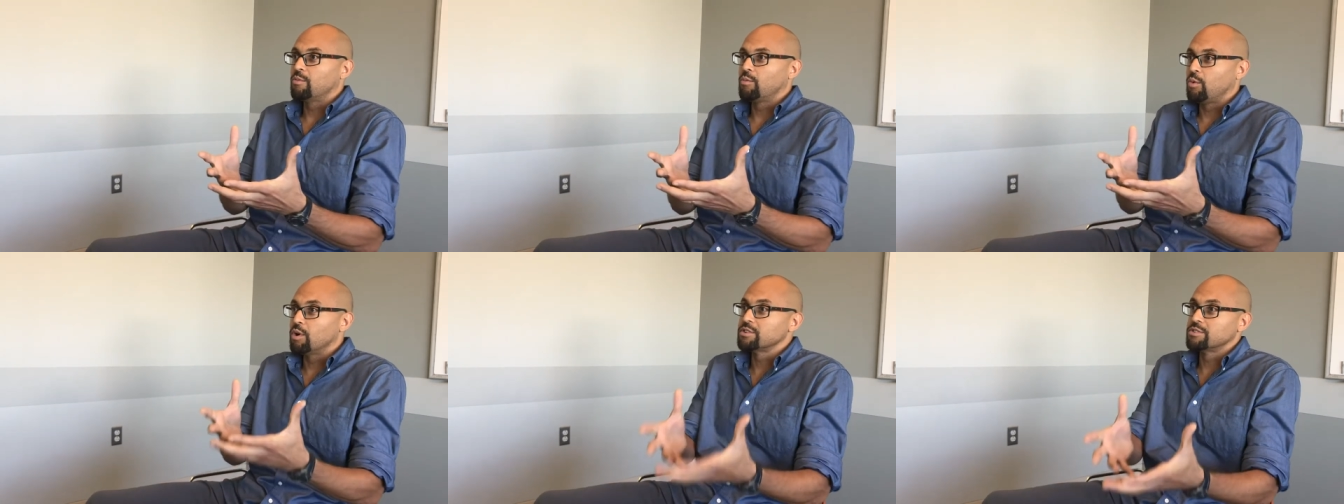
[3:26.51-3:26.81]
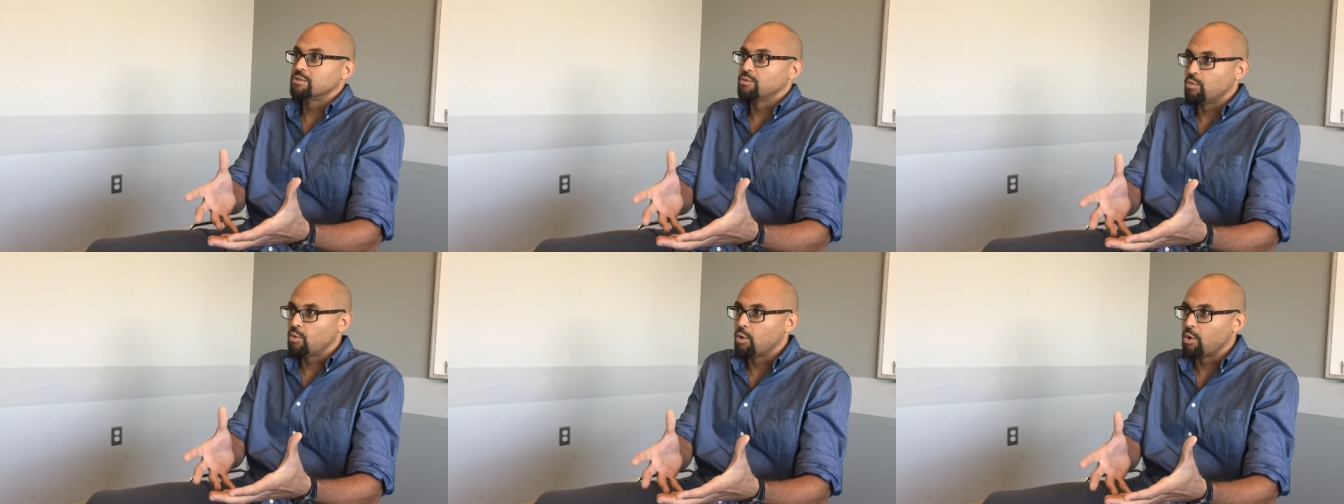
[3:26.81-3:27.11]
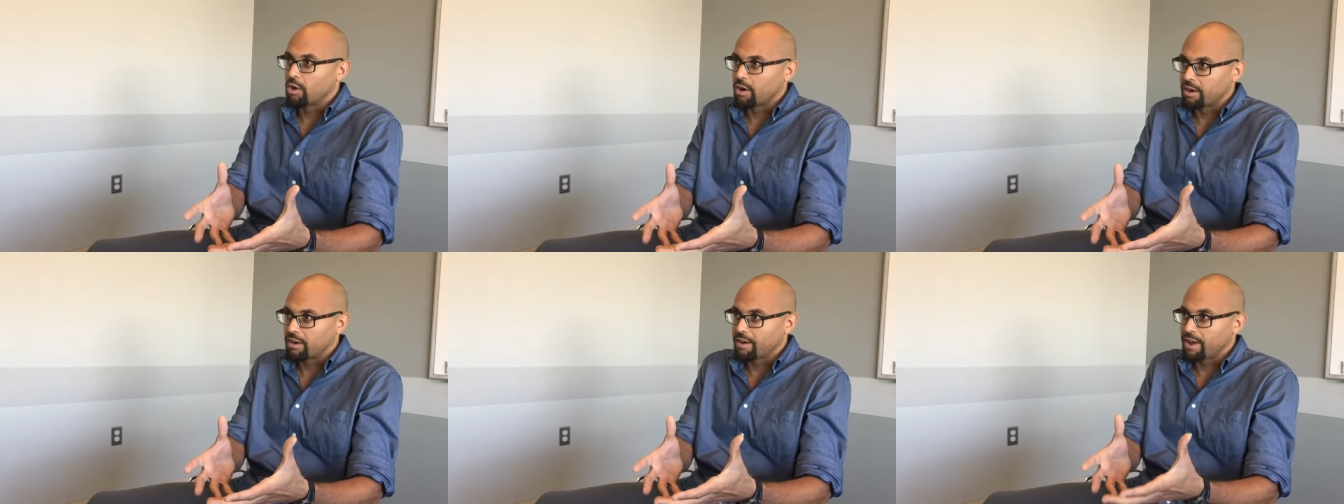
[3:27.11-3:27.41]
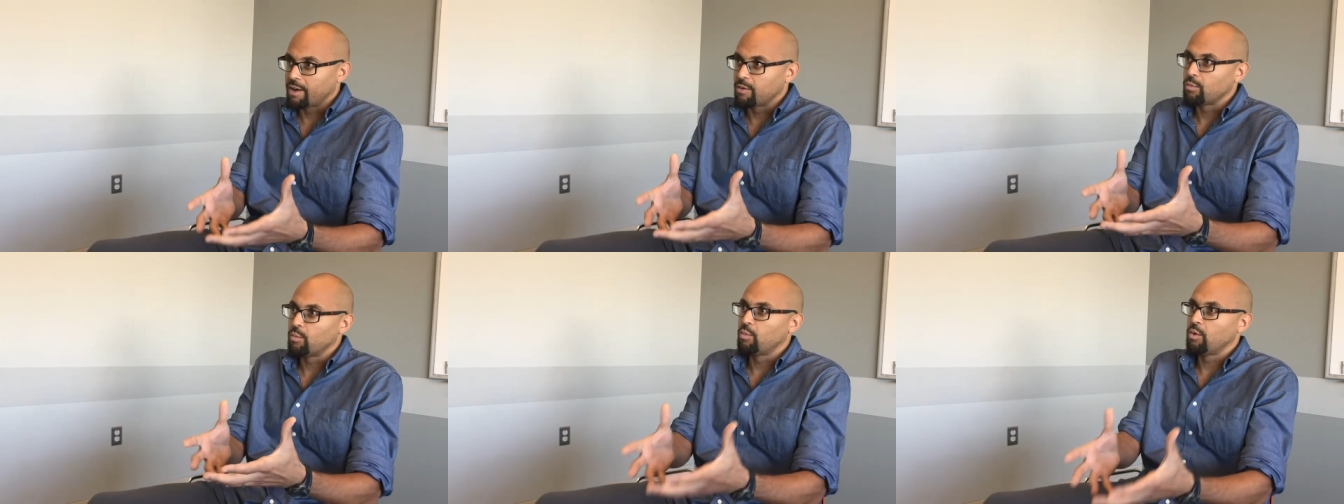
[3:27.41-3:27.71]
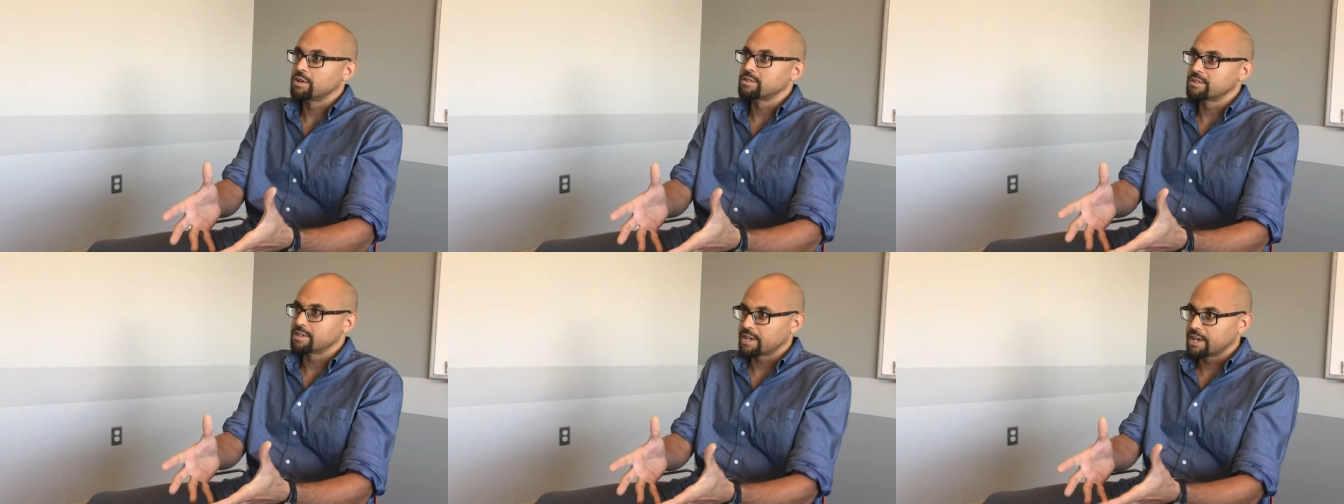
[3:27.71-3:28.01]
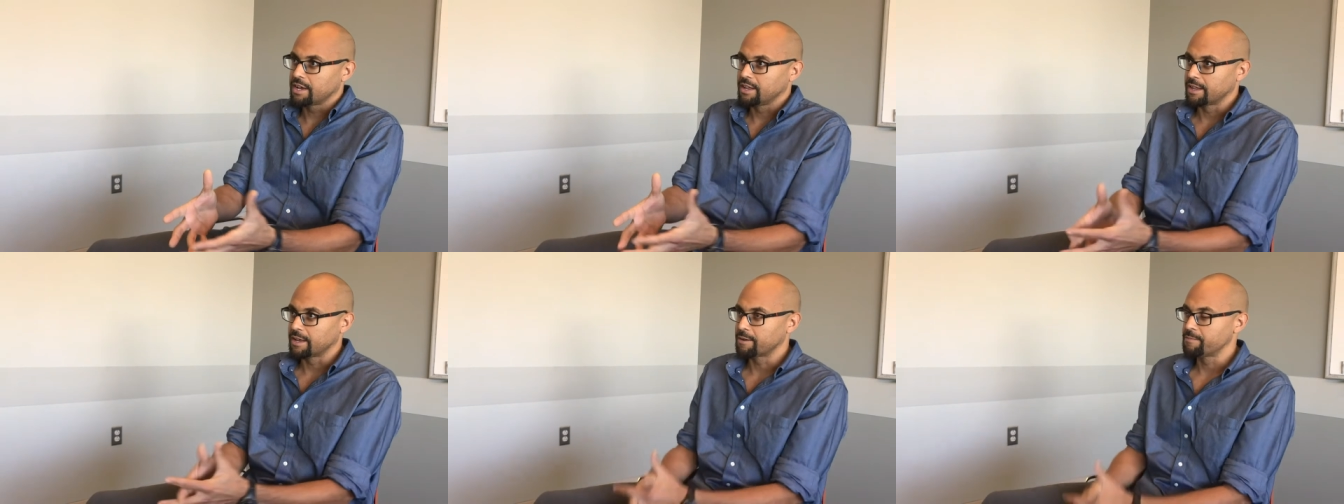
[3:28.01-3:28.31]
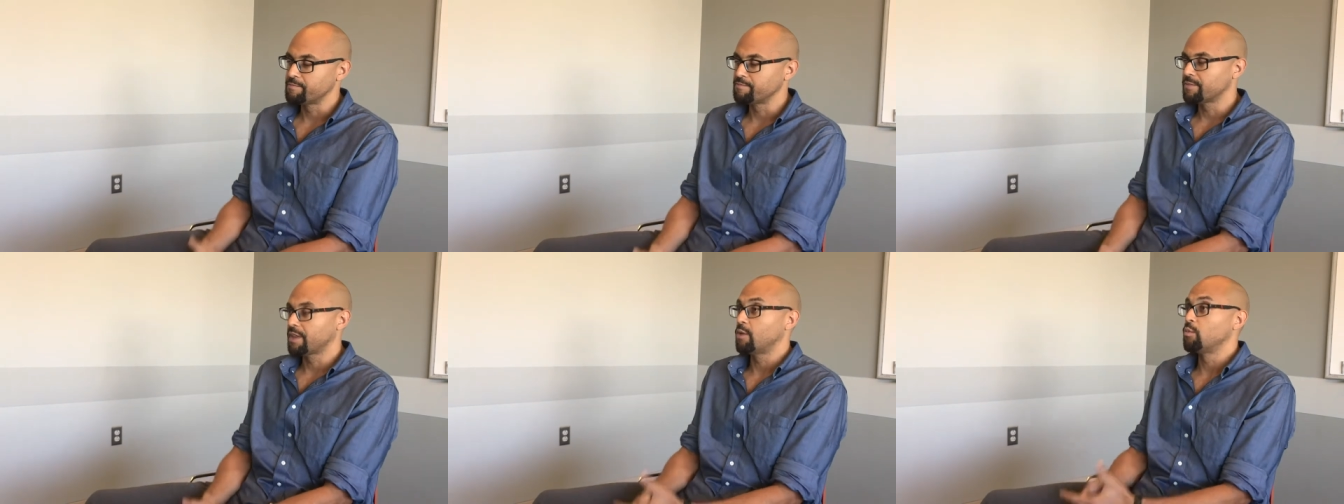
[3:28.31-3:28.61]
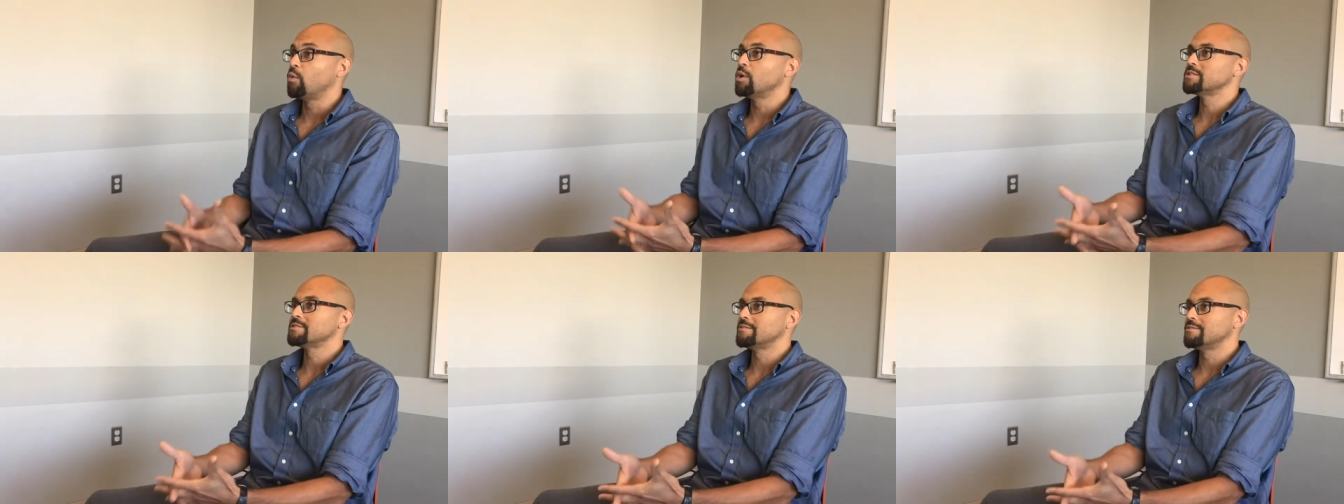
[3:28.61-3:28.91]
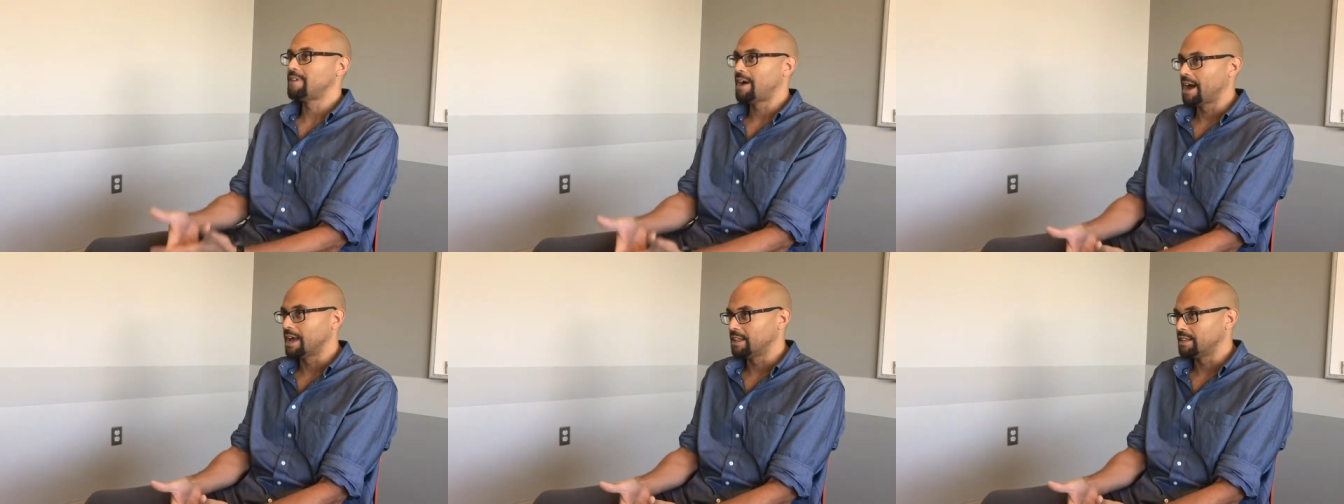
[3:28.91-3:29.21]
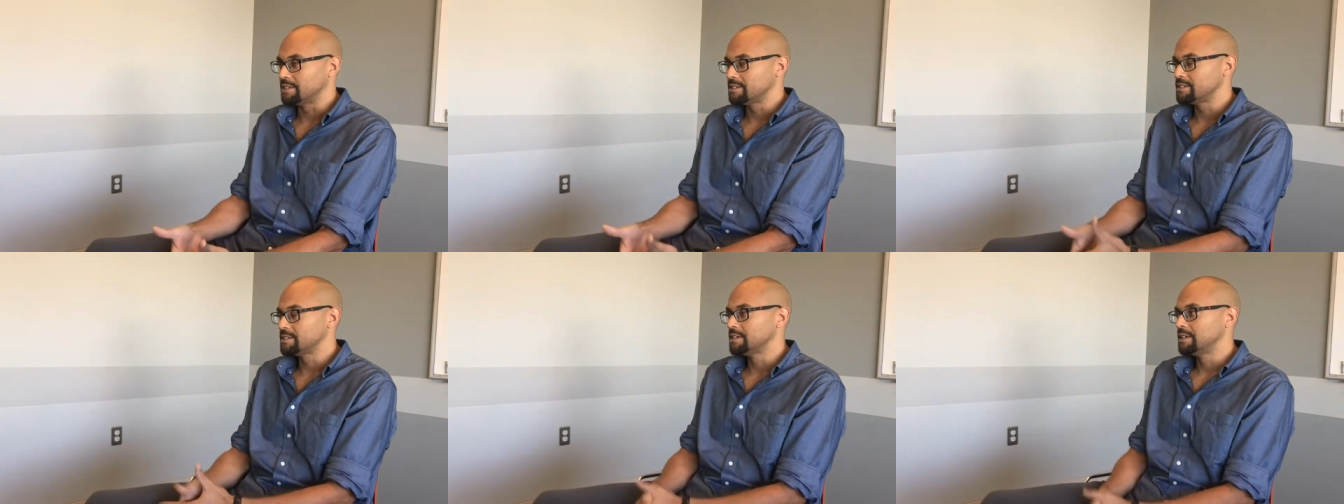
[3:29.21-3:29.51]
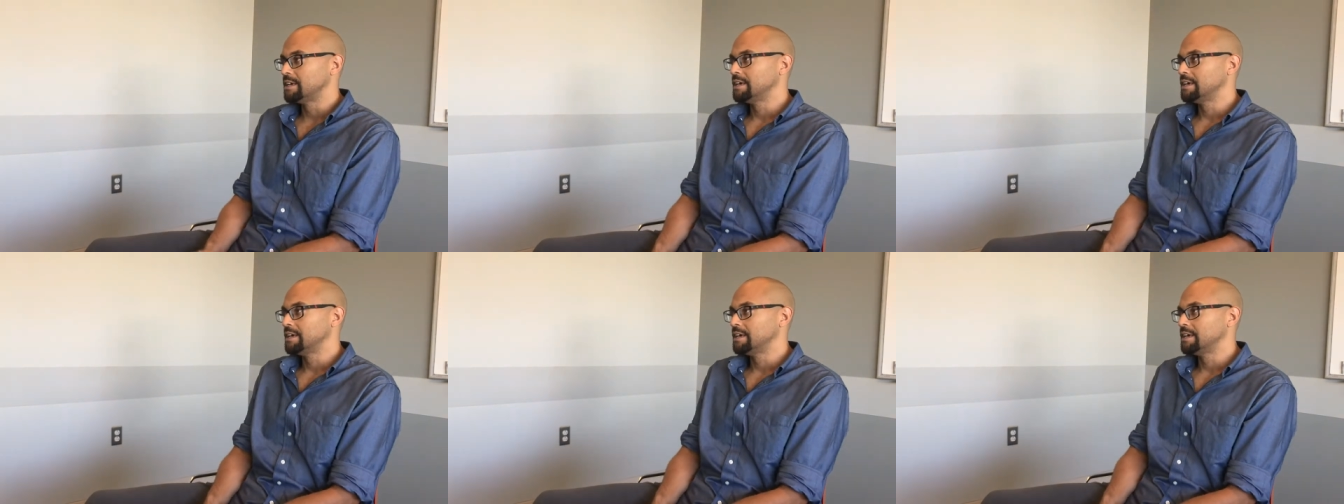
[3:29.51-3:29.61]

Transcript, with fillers: wasn't war and wasn't killing and wasn't violence.